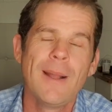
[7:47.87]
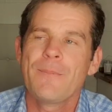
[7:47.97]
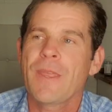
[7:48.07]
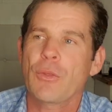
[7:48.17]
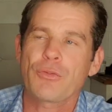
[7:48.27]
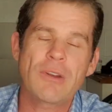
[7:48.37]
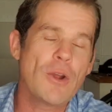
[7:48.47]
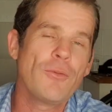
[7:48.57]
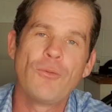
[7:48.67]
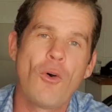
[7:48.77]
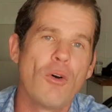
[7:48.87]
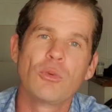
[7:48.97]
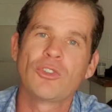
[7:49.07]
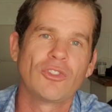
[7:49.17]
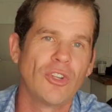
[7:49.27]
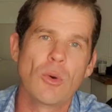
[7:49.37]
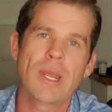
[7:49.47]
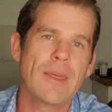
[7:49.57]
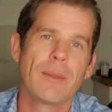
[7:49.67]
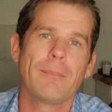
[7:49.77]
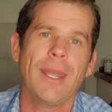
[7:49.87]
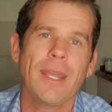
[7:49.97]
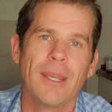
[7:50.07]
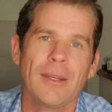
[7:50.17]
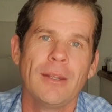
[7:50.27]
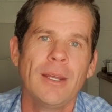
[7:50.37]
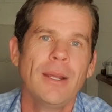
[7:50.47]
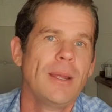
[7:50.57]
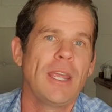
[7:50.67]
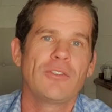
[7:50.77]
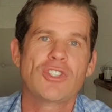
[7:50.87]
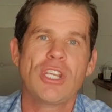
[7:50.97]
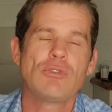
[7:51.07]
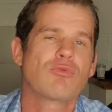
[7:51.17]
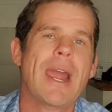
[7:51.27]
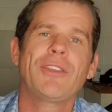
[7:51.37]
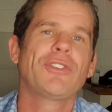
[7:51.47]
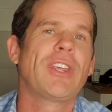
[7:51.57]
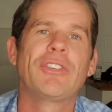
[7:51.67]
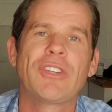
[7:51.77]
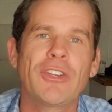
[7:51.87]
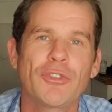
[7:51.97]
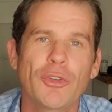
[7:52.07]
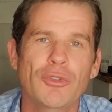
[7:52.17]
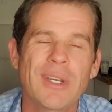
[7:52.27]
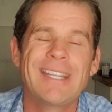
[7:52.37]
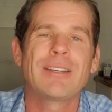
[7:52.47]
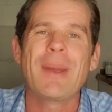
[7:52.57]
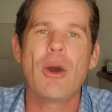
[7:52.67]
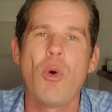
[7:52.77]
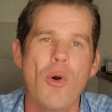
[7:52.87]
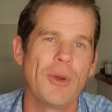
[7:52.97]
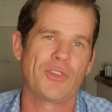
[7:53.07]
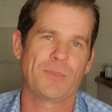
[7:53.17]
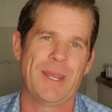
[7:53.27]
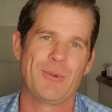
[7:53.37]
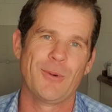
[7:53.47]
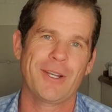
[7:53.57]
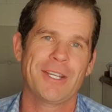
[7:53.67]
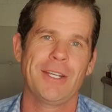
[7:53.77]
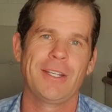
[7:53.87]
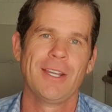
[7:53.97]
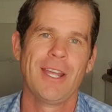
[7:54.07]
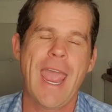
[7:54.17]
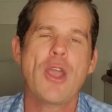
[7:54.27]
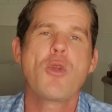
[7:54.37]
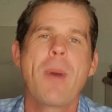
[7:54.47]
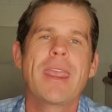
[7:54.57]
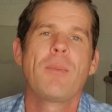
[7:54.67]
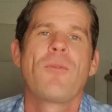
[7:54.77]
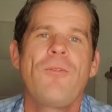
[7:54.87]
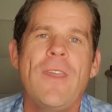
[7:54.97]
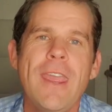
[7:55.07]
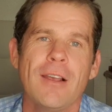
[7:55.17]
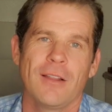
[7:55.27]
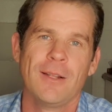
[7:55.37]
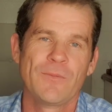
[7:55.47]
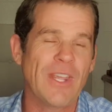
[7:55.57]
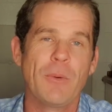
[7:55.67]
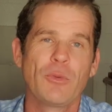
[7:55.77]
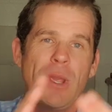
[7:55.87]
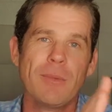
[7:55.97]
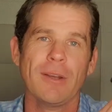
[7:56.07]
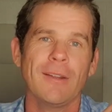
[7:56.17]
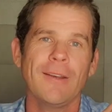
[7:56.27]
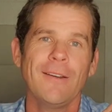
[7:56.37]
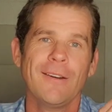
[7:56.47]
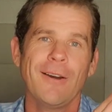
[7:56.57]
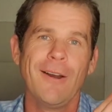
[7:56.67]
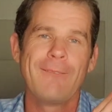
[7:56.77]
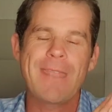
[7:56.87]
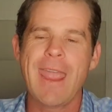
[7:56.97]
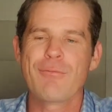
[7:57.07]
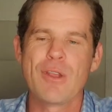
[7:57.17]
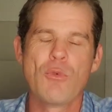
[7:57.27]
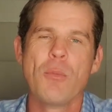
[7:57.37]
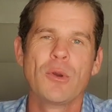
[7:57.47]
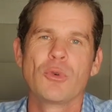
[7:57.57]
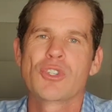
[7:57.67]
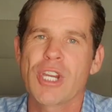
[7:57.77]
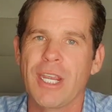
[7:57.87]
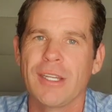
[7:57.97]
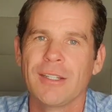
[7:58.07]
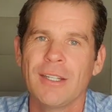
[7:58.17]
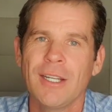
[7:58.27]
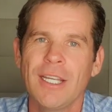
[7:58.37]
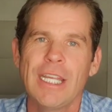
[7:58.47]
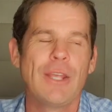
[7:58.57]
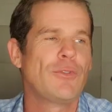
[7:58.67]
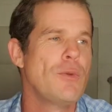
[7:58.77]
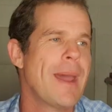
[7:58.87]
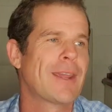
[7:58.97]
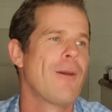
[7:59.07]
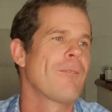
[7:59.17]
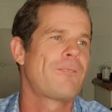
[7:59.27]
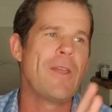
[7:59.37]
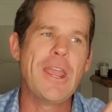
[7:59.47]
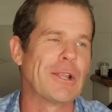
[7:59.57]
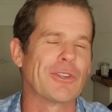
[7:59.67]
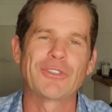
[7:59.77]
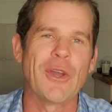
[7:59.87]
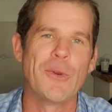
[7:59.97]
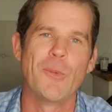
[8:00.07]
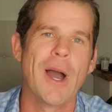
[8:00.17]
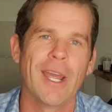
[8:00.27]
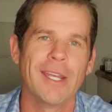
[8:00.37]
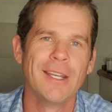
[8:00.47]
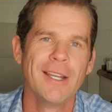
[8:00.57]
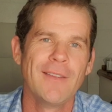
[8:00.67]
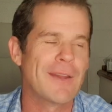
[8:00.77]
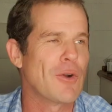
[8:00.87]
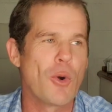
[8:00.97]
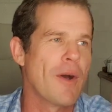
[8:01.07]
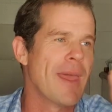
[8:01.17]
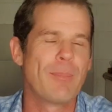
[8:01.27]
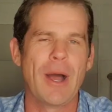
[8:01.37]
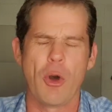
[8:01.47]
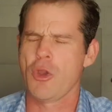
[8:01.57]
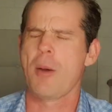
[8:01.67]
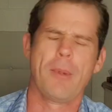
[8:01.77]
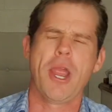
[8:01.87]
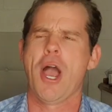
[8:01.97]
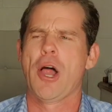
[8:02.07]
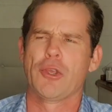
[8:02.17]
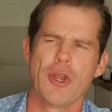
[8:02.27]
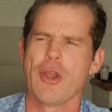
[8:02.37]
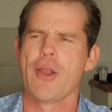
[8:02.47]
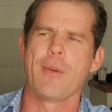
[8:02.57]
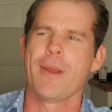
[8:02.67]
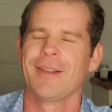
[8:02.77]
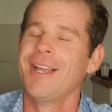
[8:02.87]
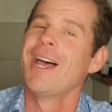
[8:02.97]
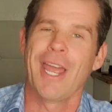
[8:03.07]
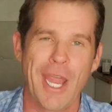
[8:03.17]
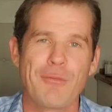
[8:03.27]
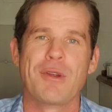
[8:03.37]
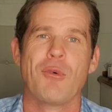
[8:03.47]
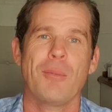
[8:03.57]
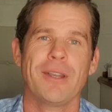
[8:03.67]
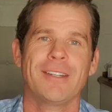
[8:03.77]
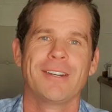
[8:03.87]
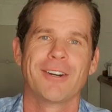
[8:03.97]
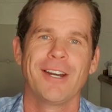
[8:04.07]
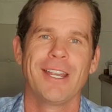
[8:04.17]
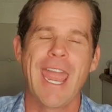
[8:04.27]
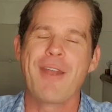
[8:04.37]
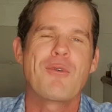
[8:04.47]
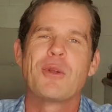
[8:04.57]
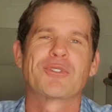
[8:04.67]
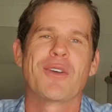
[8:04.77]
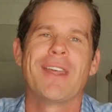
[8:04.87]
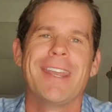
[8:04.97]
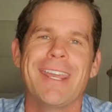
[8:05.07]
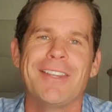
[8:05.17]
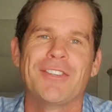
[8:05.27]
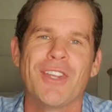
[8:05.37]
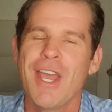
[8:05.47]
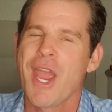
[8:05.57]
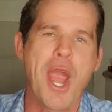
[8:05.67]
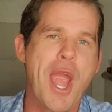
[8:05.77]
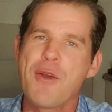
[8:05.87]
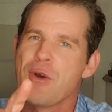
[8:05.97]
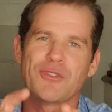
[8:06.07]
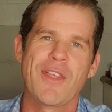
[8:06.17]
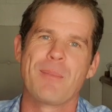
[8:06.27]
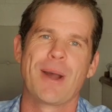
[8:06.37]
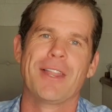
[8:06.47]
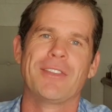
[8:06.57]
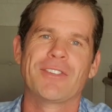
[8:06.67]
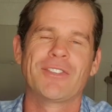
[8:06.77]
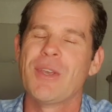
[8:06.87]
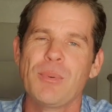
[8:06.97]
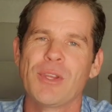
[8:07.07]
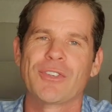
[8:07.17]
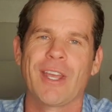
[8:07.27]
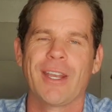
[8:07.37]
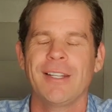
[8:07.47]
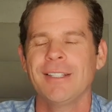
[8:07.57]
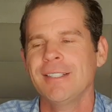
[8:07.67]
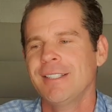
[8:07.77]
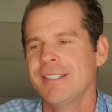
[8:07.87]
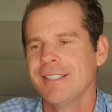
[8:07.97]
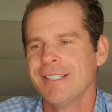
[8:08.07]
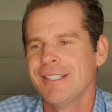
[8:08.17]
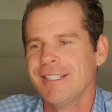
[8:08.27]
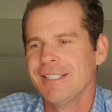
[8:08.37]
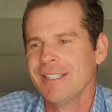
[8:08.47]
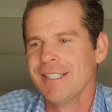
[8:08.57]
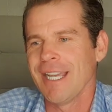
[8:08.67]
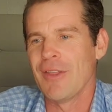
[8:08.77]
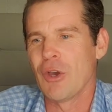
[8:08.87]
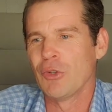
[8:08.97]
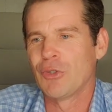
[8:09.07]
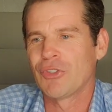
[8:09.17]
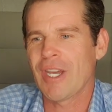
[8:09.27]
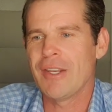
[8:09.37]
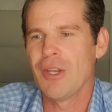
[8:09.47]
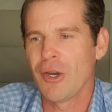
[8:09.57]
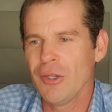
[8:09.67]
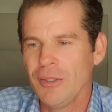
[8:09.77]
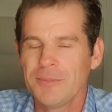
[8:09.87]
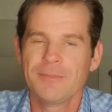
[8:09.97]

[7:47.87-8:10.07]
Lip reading: That 3 or 4 will still get the man if she raises his testosterone. It's about hormones, people, okay? How you make them feel. Same with women, all right? Every woman will cheat if you make her feel a certain way. They've all got their buttons. Oh, not me, Harley. You don't know about every woman, all right? Everyone's got their needs. Everyone's got their buttons. Simple as that. And those who say no,